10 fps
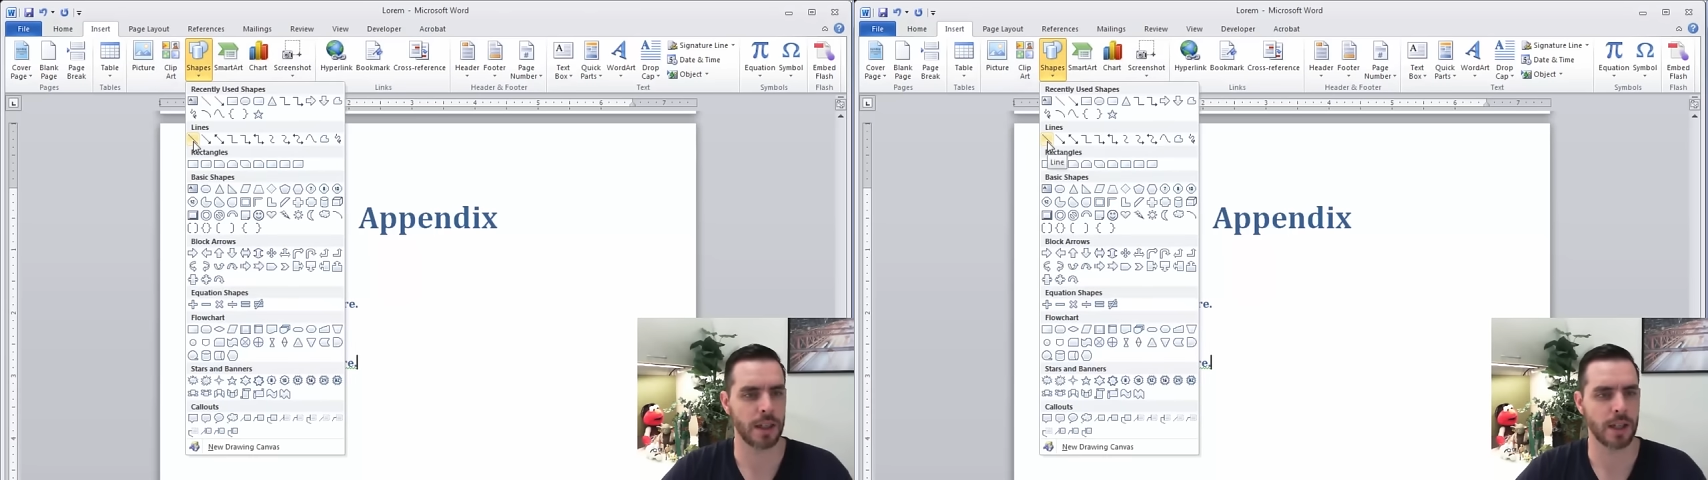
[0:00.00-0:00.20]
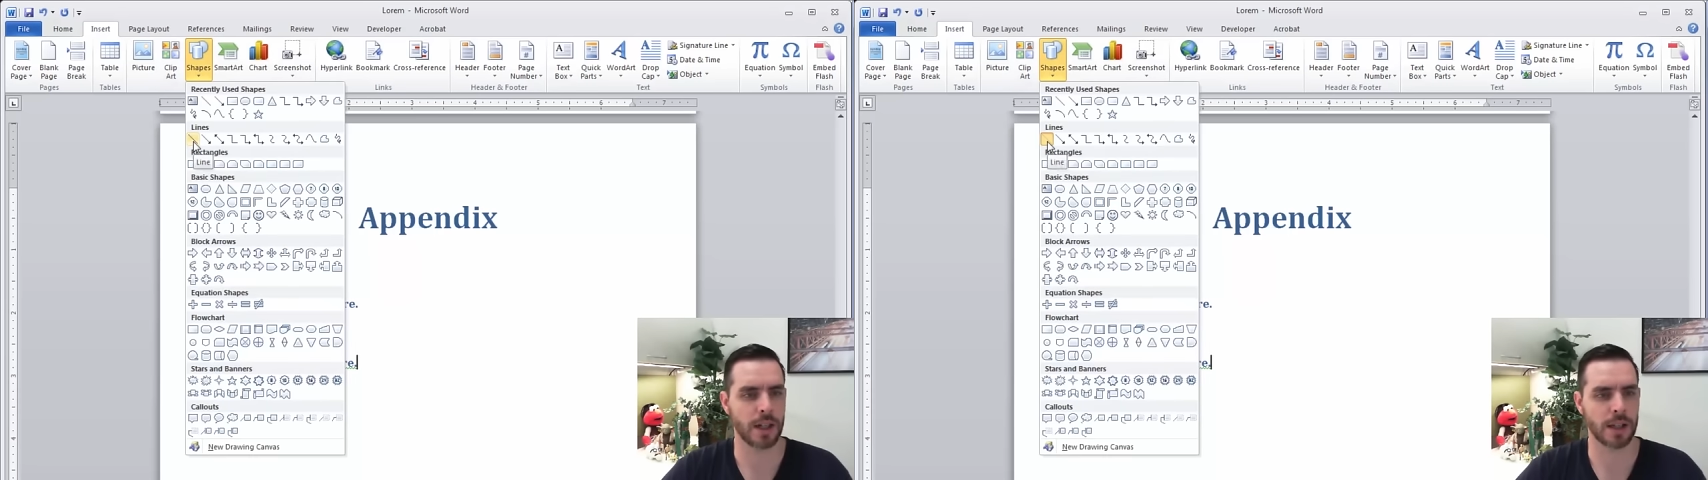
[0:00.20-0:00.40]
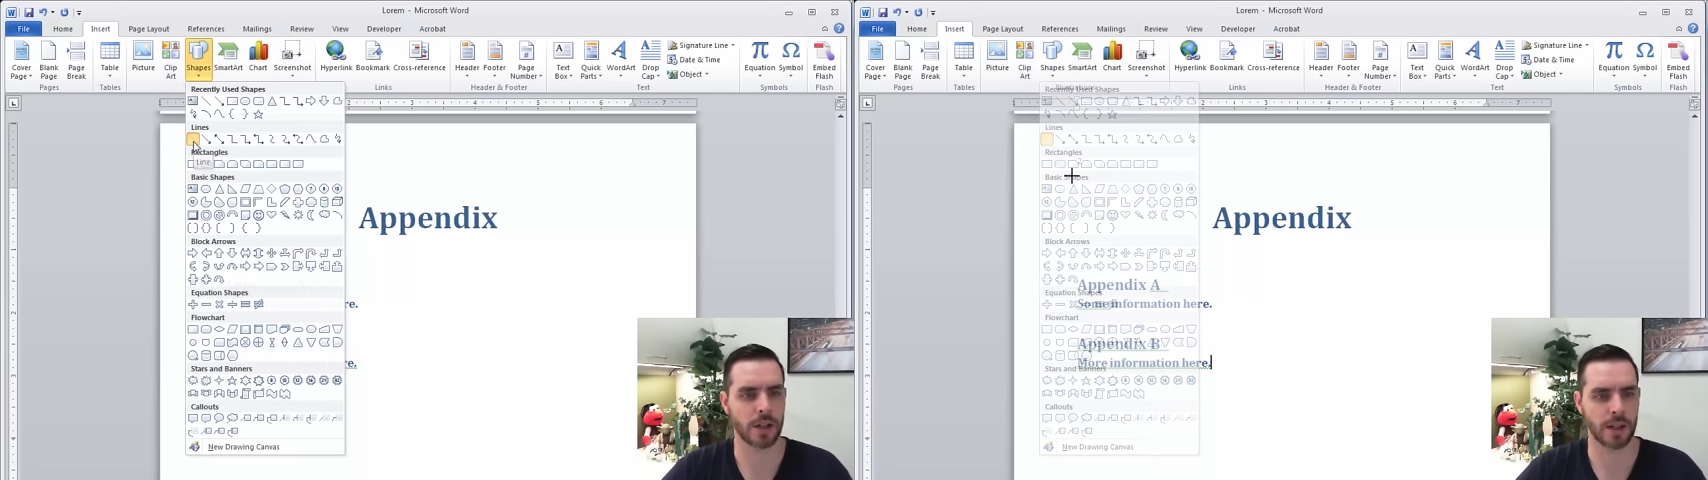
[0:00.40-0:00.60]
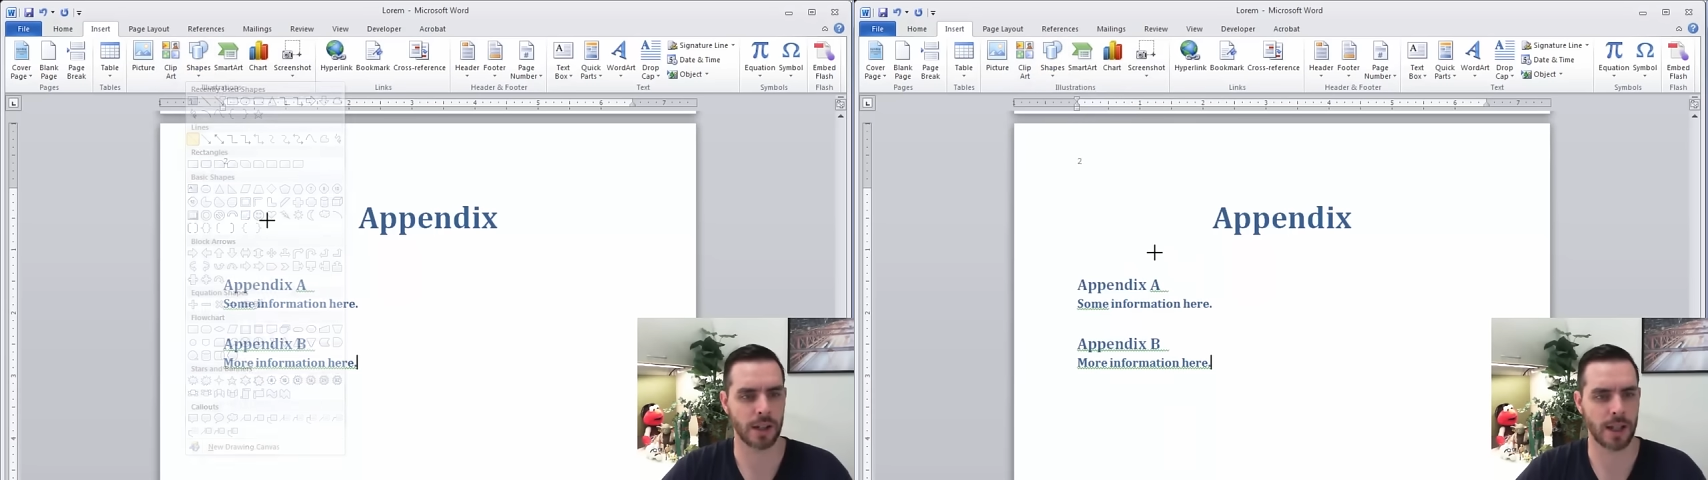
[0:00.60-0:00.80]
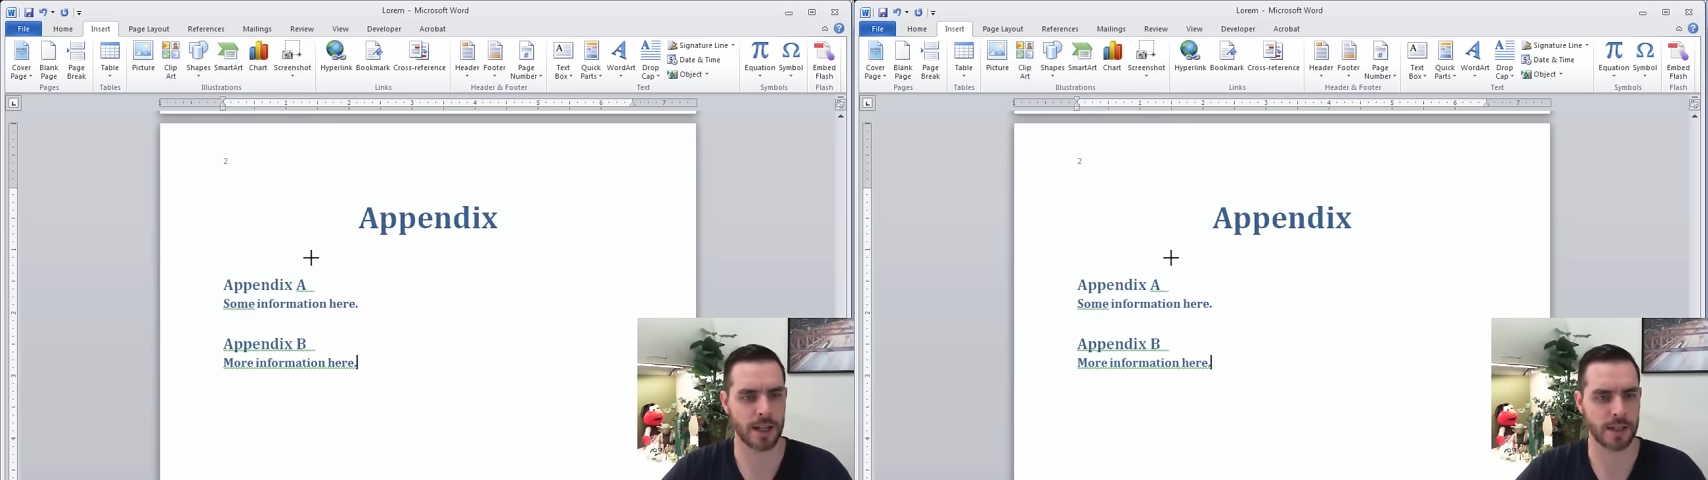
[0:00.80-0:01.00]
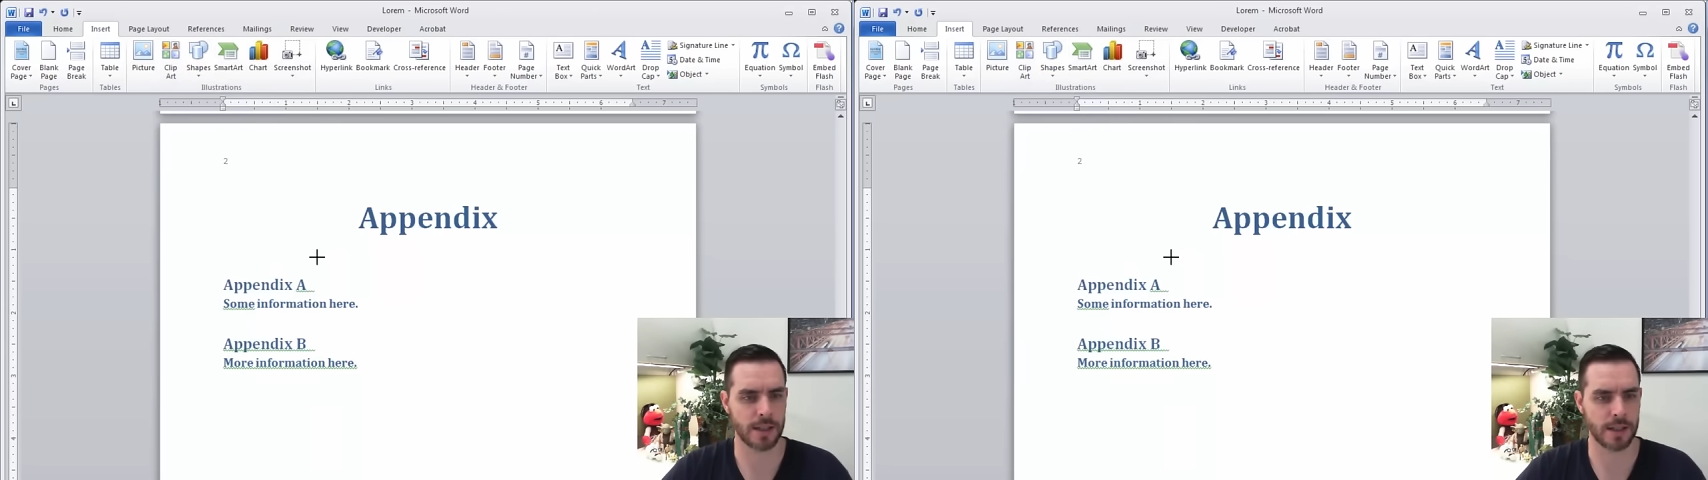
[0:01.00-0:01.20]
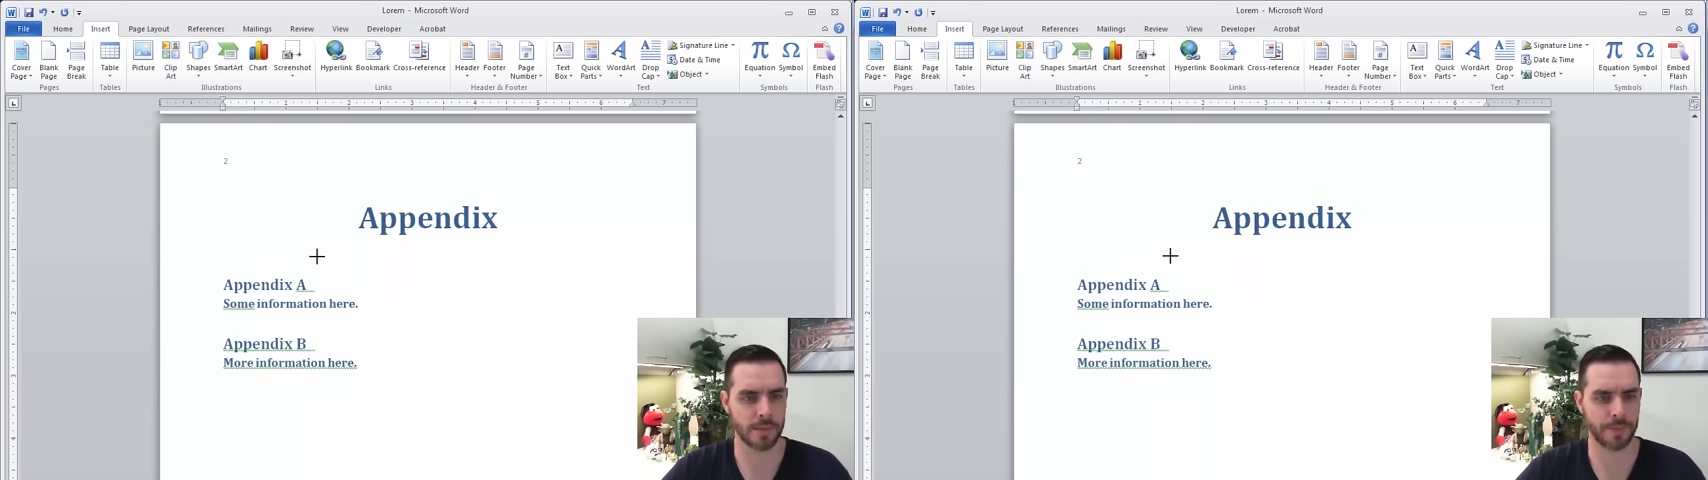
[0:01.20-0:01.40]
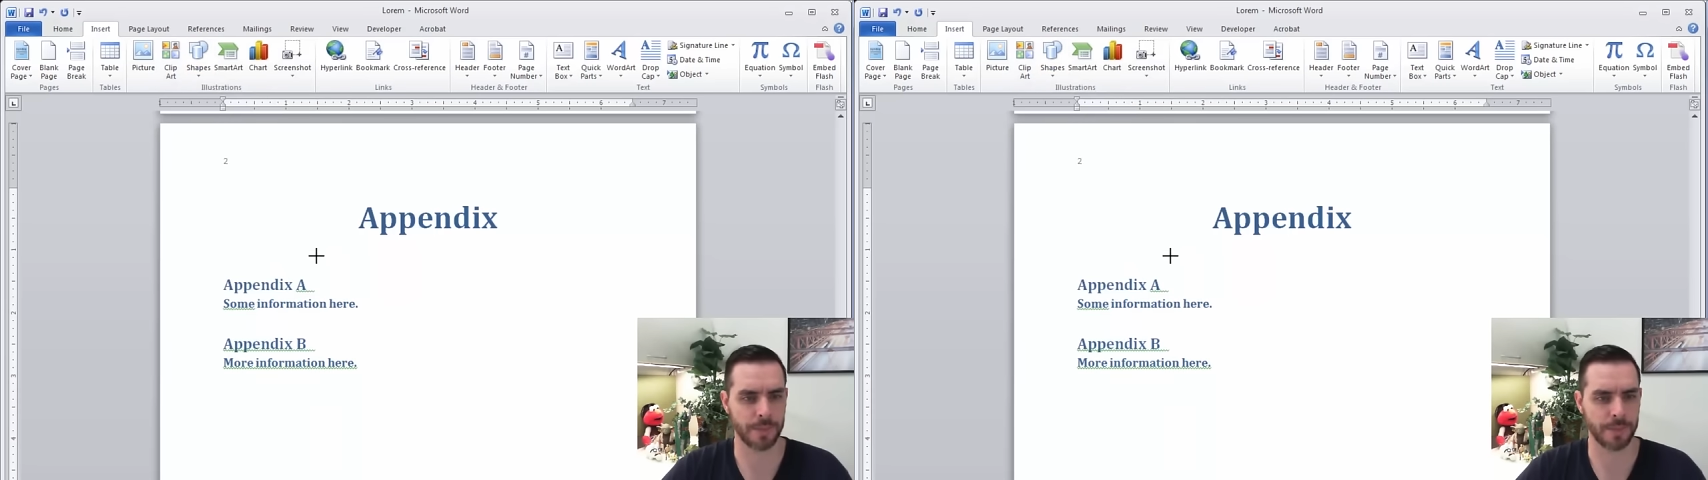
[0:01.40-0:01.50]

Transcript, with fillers: then click on Lines.